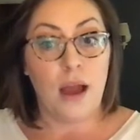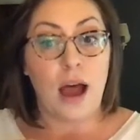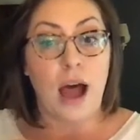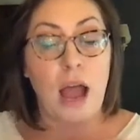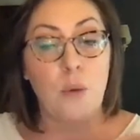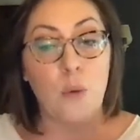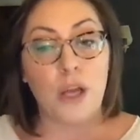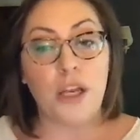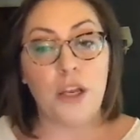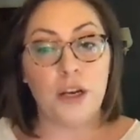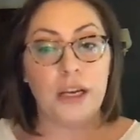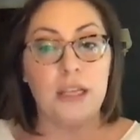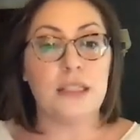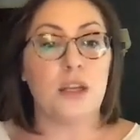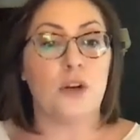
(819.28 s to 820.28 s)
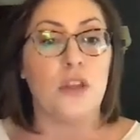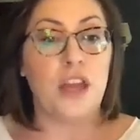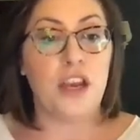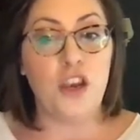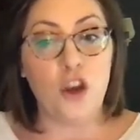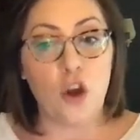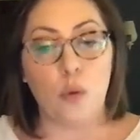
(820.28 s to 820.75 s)
I want you to consider that
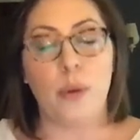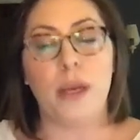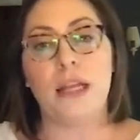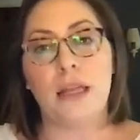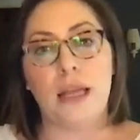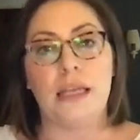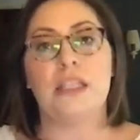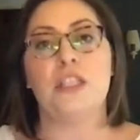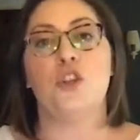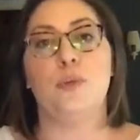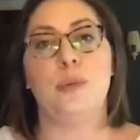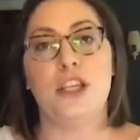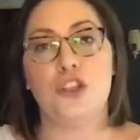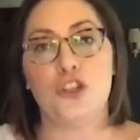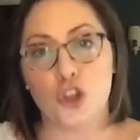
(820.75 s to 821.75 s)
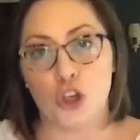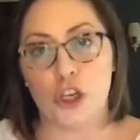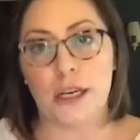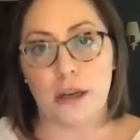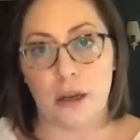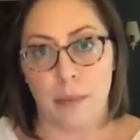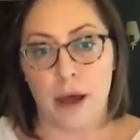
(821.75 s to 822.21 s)
nobody likes to be
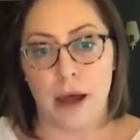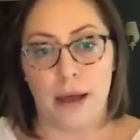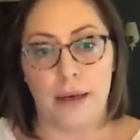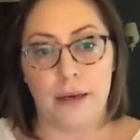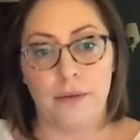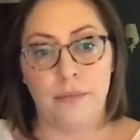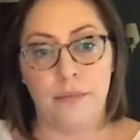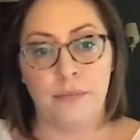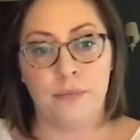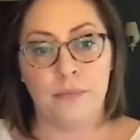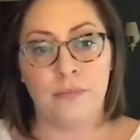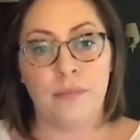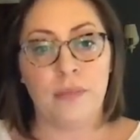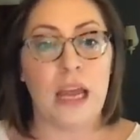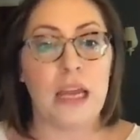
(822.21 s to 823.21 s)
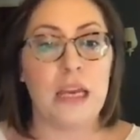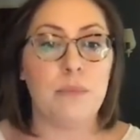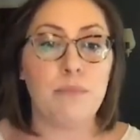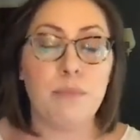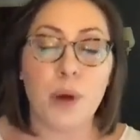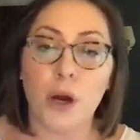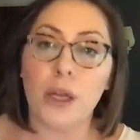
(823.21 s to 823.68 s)
shoulded upon. And
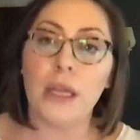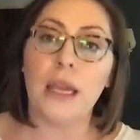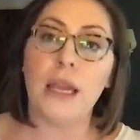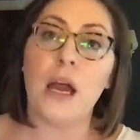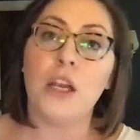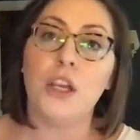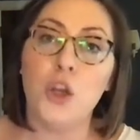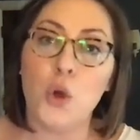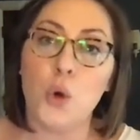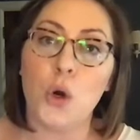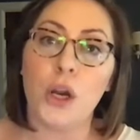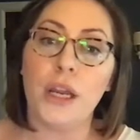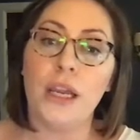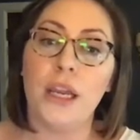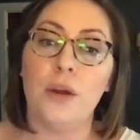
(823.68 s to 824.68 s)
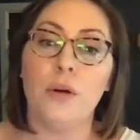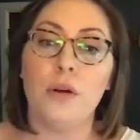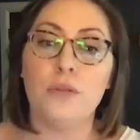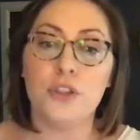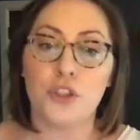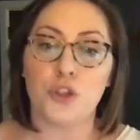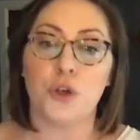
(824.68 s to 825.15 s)
embarking on your
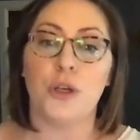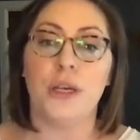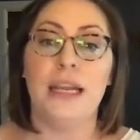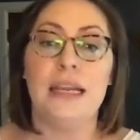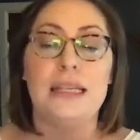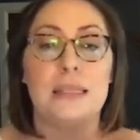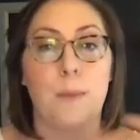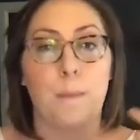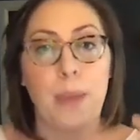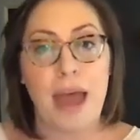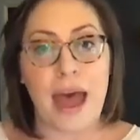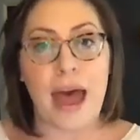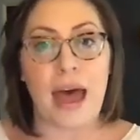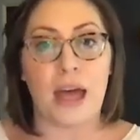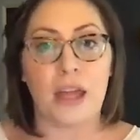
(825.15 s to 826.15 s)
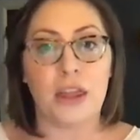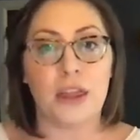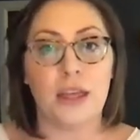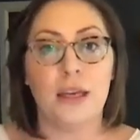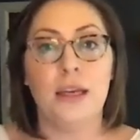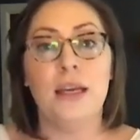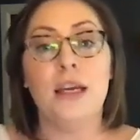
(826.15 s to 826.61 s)
hero's journey is a path
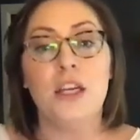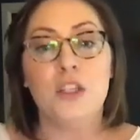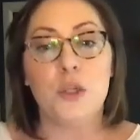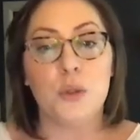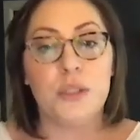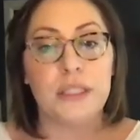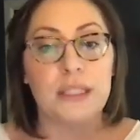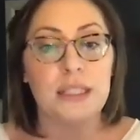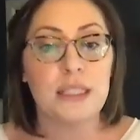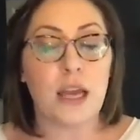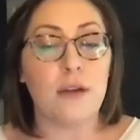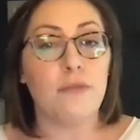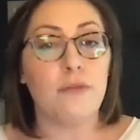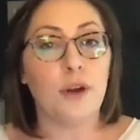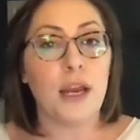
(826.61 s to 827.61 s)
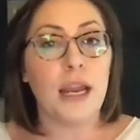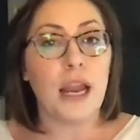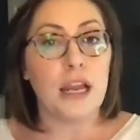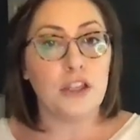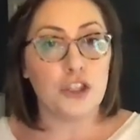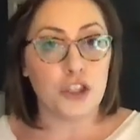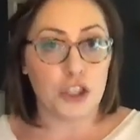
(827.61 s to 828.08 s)
to discovering
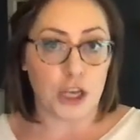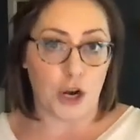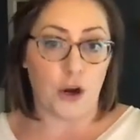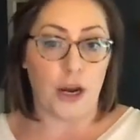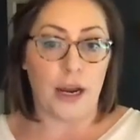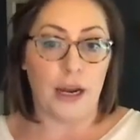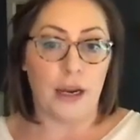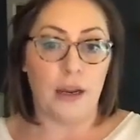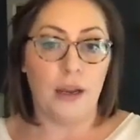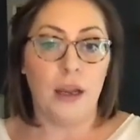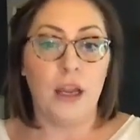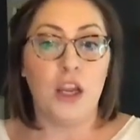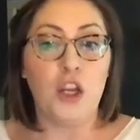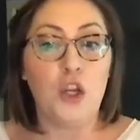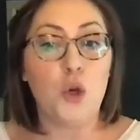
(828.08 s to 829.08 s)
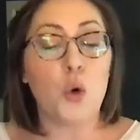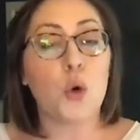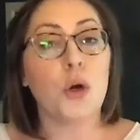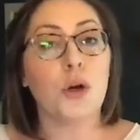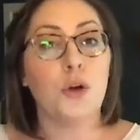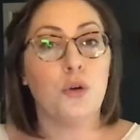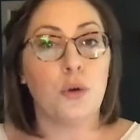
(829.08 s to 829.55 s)
and sharing
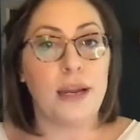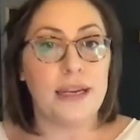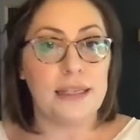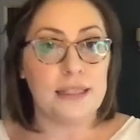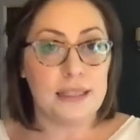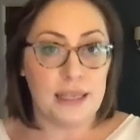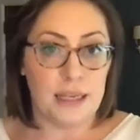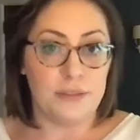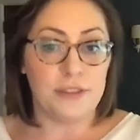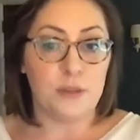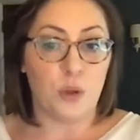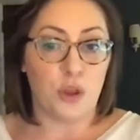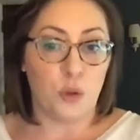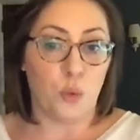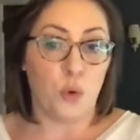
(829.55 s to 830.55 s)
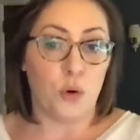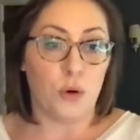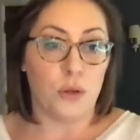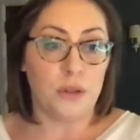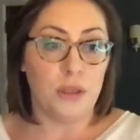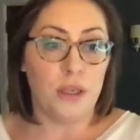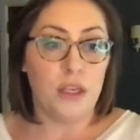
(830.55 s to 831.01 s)
your greatest gifts with the
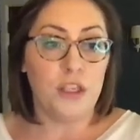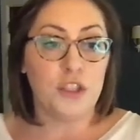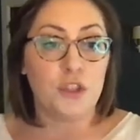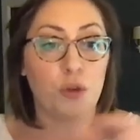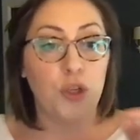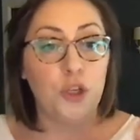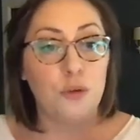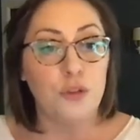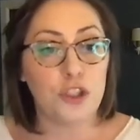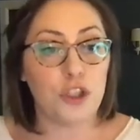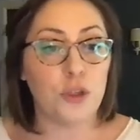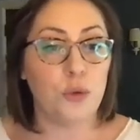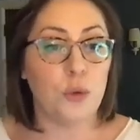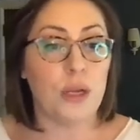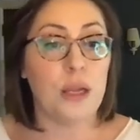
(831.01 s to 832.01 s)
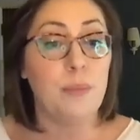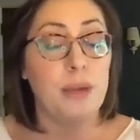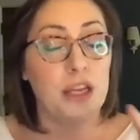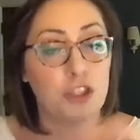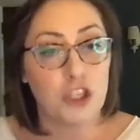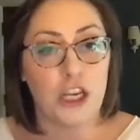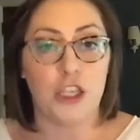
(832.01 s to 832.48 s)
world so you too can be
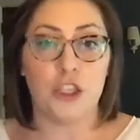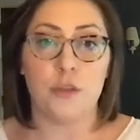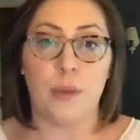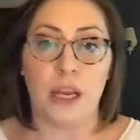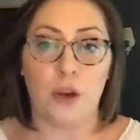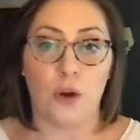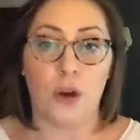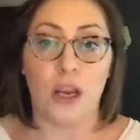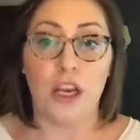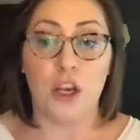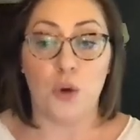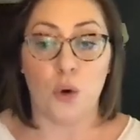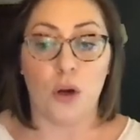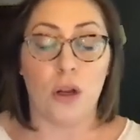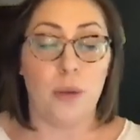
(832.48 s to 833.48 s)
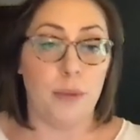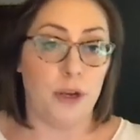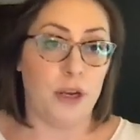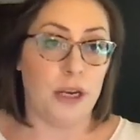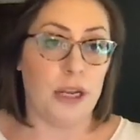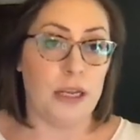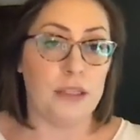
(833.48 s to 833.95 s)
a change maker in your
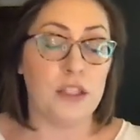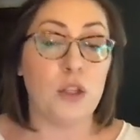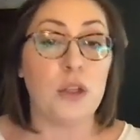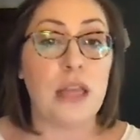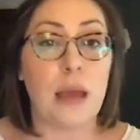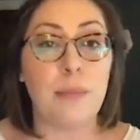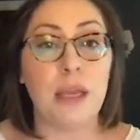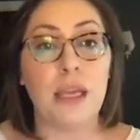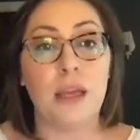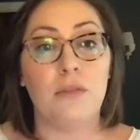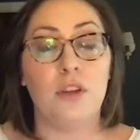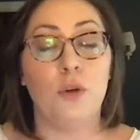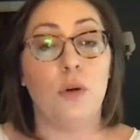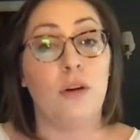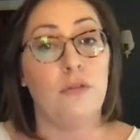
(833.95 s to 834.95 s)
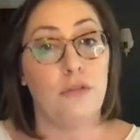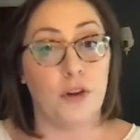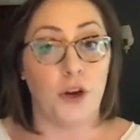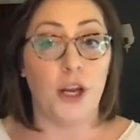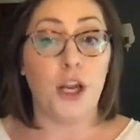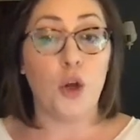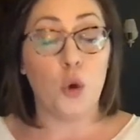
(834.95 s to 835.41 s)
community. So let me give you a
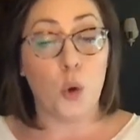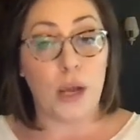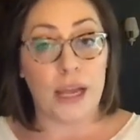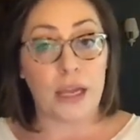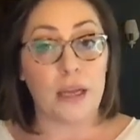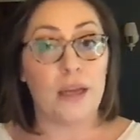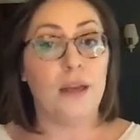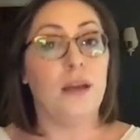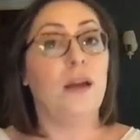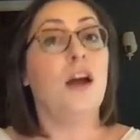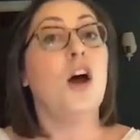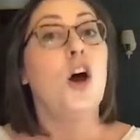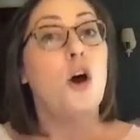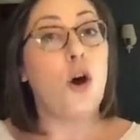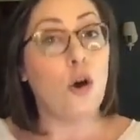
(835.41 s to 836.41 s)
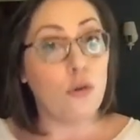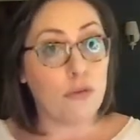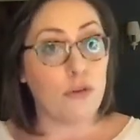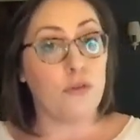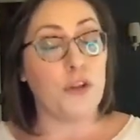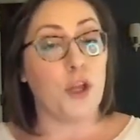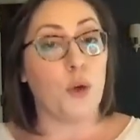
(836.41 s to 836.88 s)
very quick
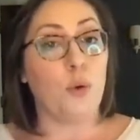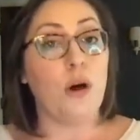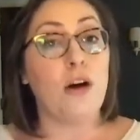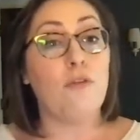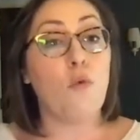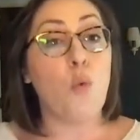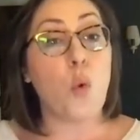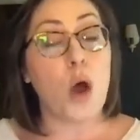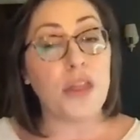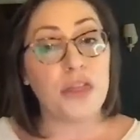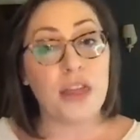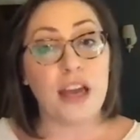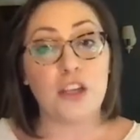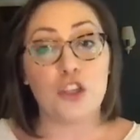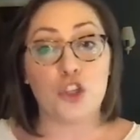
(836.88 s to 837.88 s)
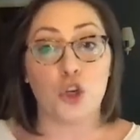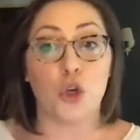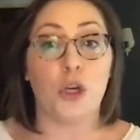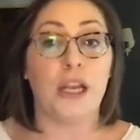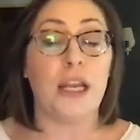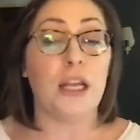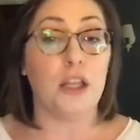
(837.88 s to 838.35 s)
overview of what that
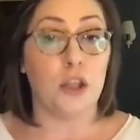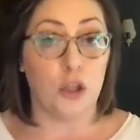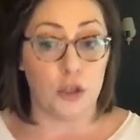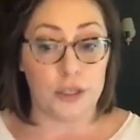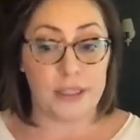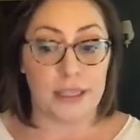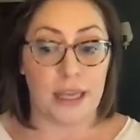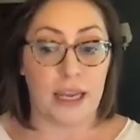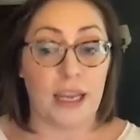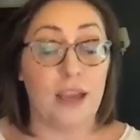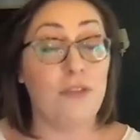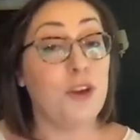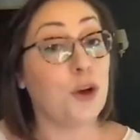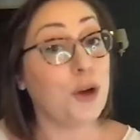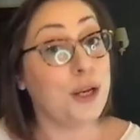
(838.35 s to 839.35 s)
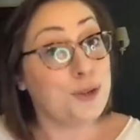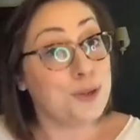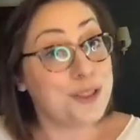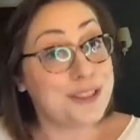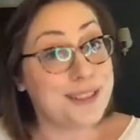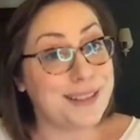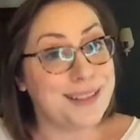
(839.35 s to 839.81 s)
journey looks like if you're
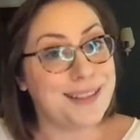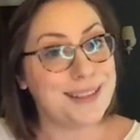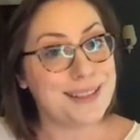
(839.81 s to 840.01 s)
interested in